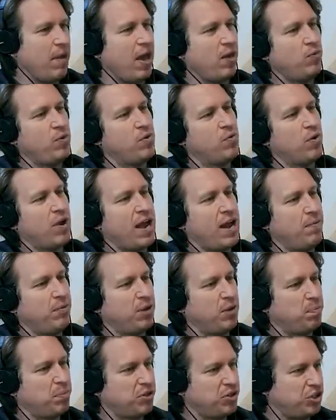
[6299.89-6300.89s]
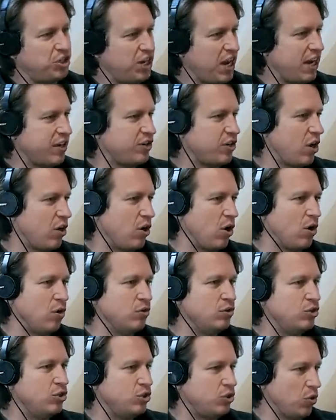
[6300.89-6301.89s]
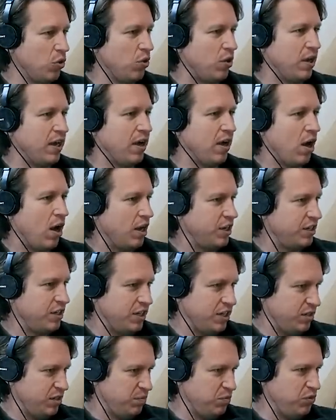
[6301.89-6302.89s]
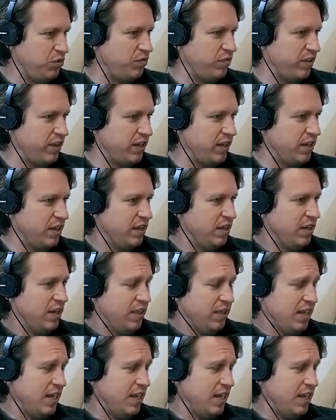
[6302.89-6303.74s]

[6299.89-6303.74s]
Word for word: and we were able to project our own joy onto this movie. Yeah.